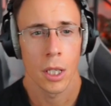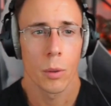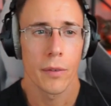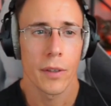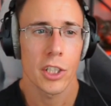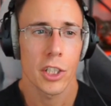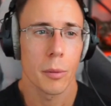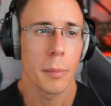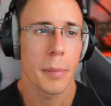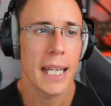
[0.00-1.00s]
whether that's going
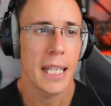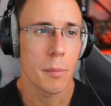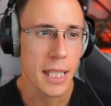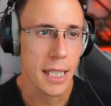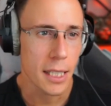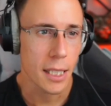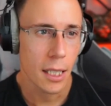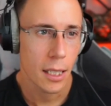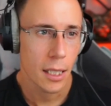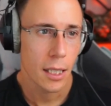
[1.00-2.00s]
to be paid media,